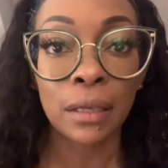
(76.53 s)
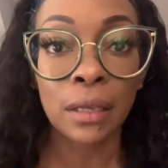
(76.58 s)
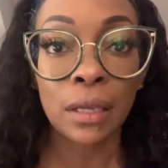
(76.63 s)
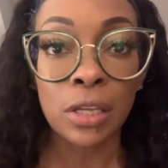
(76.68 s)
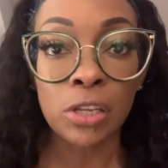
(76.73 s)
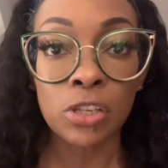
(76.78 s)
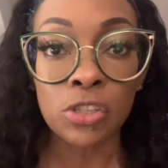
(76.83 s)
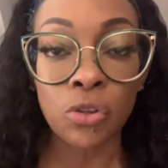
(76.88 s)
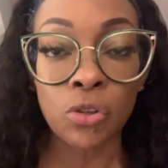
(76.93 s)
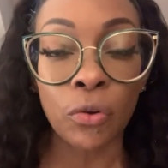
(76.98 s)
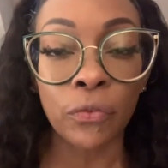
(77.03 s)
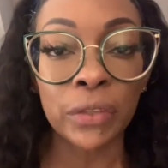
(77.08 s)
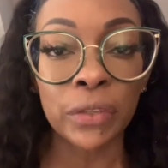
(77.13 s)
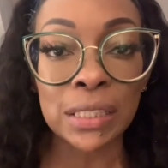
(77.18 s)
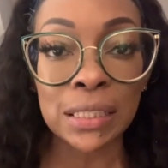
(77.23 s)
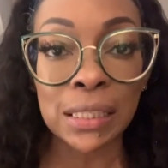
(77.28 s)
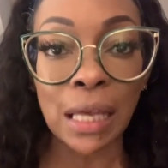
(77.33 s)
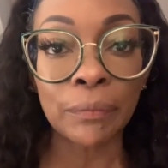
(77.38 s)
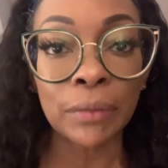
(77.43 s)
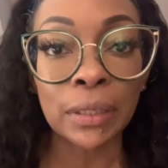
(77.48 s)
So if
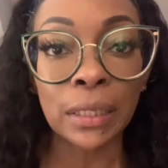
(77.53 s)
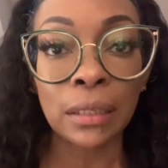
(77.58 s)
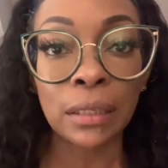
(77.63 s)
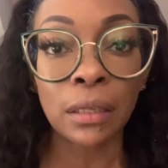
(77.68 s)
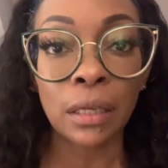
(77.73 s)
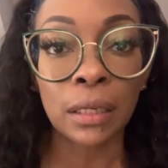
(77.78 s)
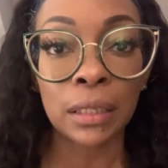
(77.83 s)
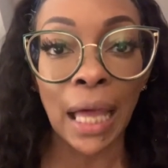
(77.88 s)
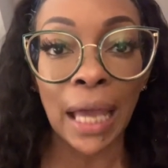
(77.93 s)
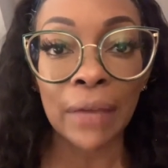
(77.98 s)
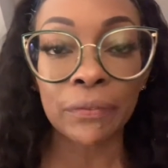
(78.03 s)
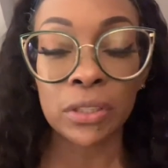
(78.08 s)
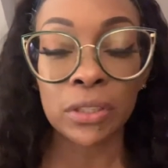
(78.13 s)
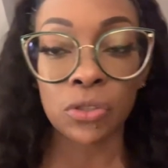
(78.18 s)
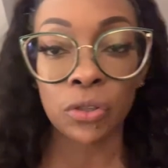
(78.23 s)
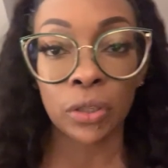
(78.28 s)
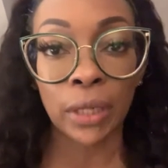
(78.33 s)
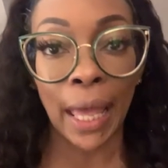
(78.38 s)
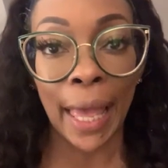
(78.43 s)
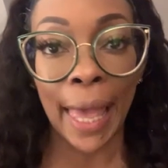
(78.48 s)
it's something in your life that
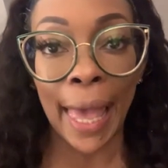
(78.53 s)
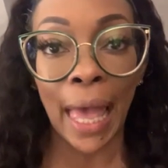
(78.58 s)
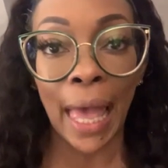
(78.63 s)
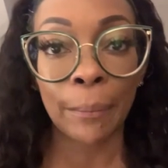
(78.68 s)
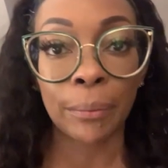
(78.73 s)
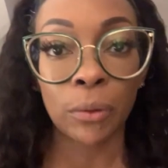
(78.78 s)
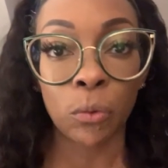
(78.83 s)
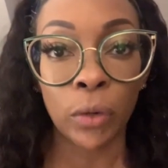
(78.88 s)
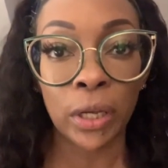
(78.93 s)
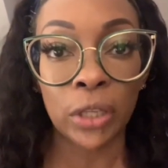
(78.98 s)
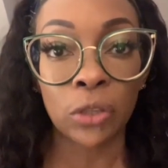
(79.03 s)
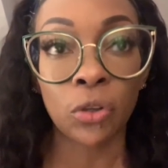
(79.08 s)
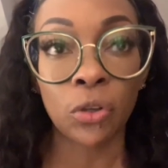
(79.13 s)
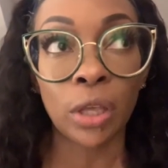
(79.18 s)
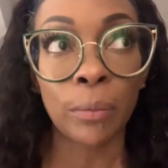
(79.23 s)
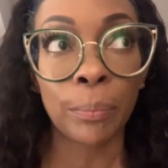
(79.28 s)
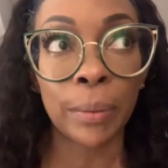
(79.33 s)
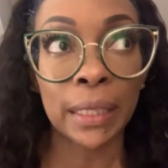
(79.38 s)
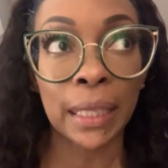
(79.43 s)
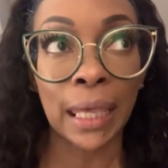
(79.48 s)
you're not happy with, you
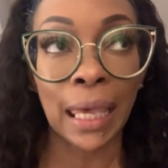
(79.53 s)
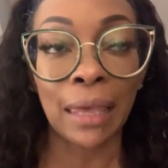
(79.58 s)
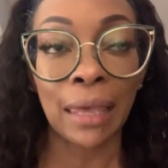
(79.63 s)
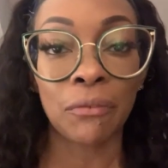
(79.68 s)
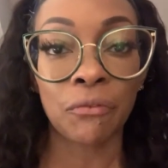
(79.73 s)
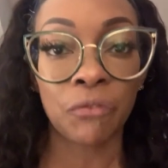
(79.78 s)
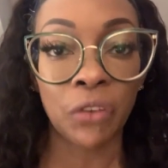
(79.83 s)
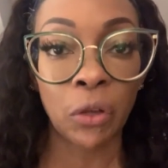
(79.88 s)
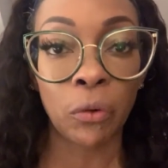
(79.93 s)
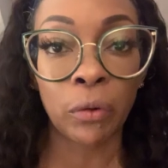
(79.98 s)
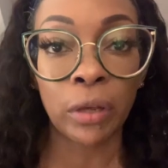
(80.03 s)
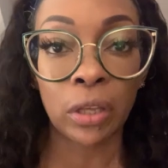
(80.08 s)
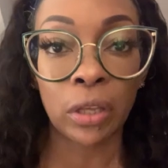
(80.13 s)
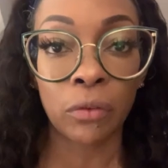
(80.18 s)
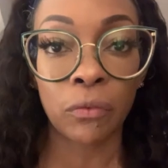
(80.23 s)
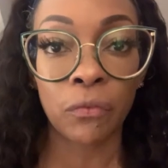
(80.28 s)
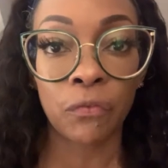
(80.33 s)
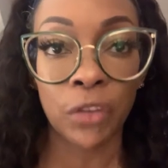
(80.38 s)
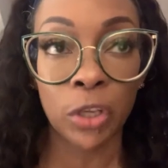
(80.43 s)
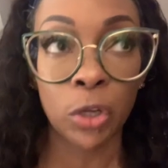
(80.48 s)
can begin
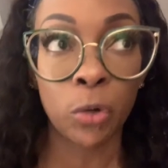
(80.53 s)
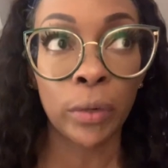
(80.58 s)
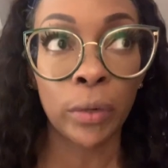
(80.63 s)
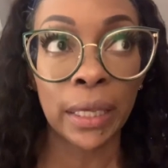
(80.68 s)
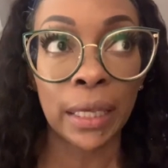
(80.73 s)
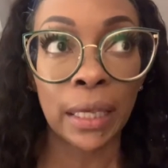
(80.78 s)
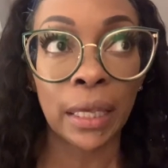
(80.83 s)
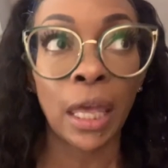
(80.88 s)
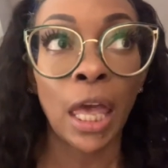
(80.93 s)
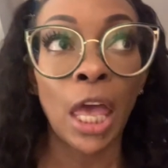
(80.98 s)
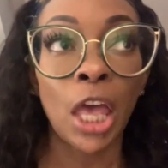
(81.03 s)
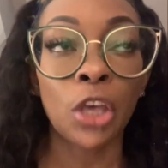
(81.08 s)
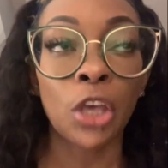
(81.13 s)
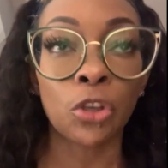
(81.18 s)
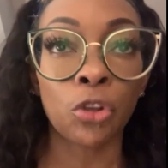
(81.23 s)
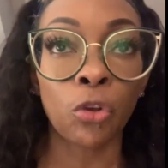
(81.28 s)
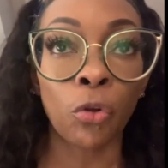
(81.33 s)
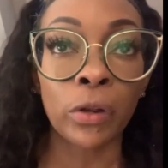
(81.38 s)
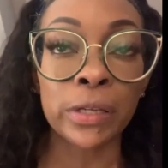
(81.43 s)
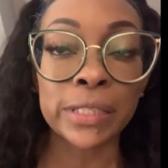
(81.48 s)
viewing
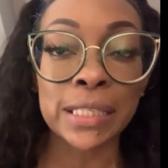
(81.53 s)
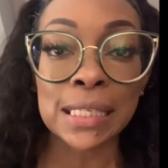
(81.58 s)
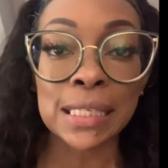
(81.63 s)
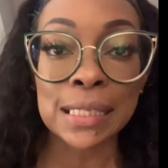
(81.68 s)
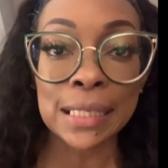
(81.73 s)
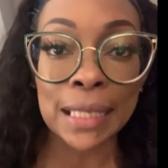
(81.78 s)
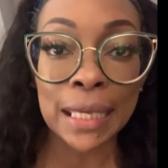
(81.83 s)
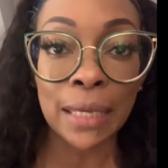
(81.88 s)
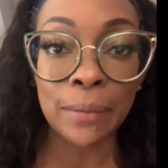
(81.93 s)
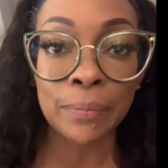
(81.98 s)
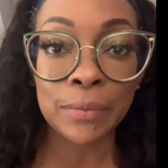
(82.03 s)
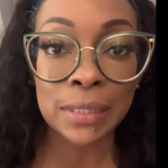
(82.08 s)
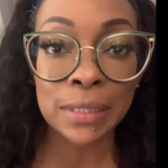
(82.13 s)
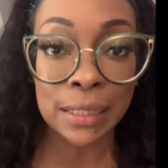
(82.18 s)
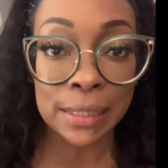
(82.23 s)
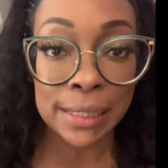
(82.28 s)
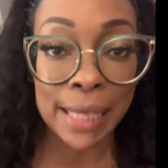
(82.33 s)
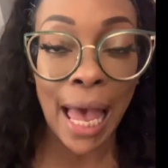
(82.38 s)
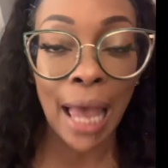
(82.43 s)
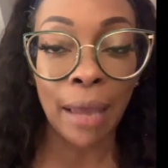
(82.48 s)
your sleep, the
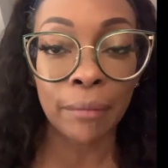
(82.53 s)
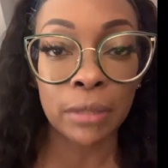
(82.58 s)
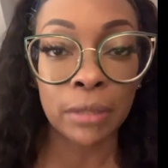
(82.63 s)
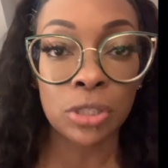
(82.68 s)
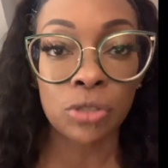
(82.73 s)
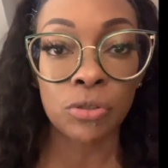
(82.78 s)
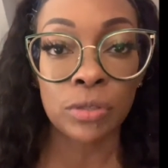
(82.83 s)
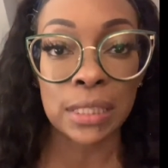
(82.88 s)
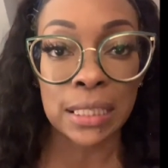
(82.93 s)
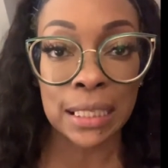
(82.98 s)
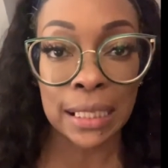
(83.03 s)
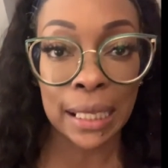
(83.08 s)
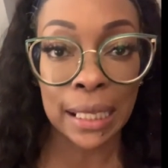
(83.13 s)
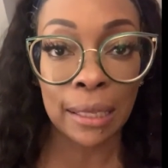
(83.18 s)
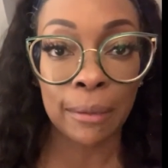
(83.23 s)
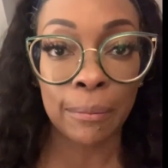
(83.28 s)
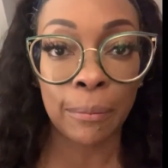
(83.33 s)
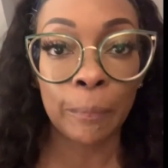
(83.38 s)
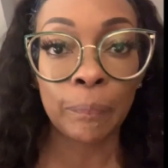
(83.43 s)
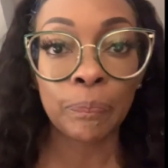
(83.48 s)
time that you
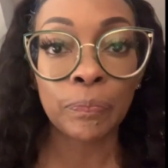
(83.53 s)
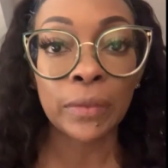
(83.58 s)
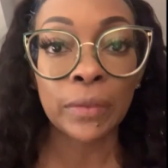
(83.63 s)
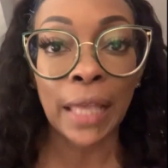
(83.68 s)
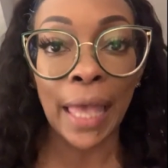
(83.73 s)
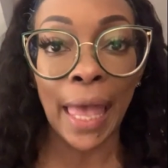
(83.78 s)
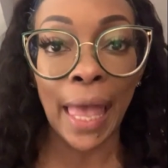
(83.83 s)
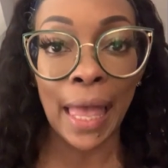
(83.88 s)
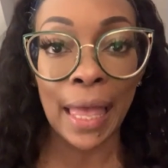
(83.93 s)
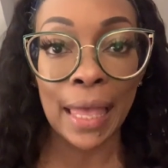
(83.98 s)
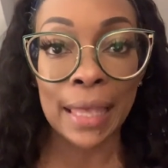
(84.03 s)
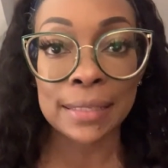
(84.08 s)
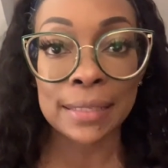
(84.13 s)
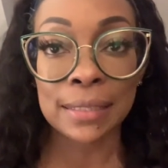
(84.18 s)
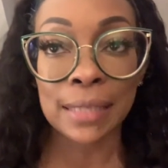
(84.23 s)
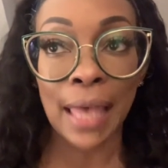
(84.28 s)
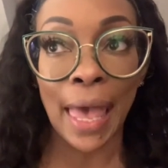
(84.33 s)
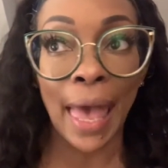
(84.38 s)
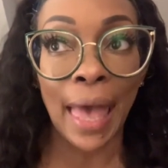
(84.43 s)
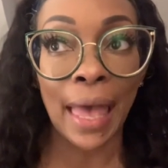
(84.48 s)
sleep,
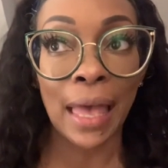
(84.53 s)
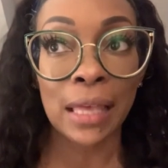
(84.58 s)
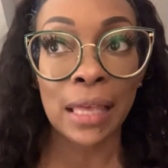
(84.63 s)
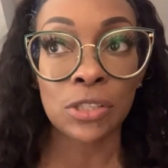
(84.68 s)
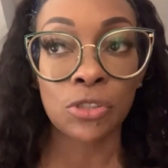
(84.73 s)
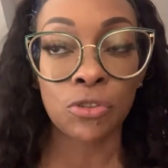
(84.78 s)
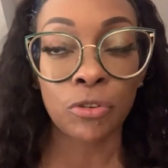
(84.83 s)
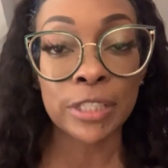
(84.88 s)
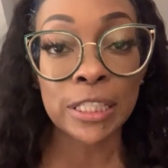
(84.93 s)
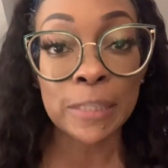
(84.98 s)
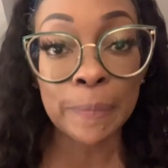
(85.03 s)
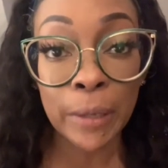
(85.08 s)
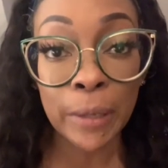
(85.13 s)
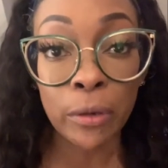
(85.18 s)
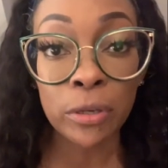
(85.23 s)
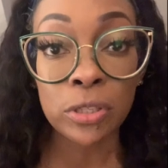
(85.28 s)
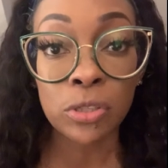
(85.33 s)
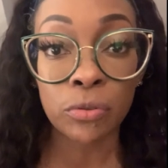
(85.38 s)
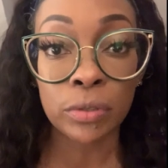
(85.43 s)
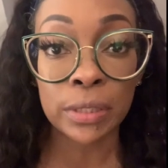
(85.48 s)
as your
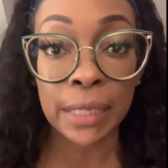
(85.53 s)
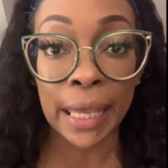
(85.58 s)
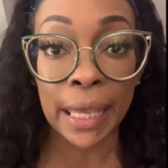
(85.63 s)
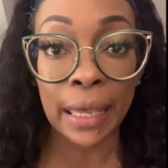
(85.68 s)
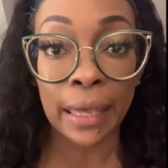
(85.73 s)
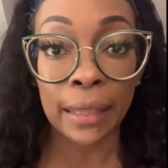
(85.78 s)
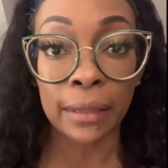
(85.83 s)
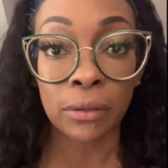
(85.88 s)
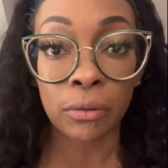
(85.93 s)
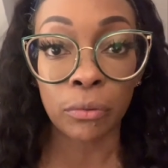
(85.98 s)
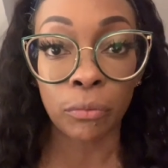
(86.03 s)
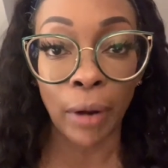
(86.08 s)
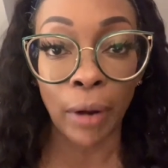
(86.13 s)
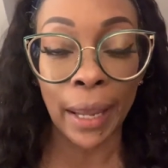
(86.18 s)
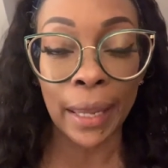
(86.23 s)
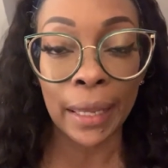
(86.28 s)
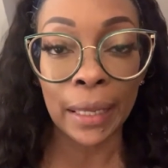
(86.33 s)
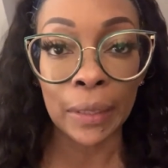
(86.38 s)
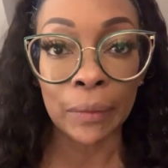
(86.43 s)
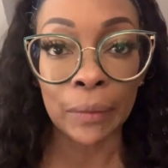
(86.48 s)
spiritual death, right?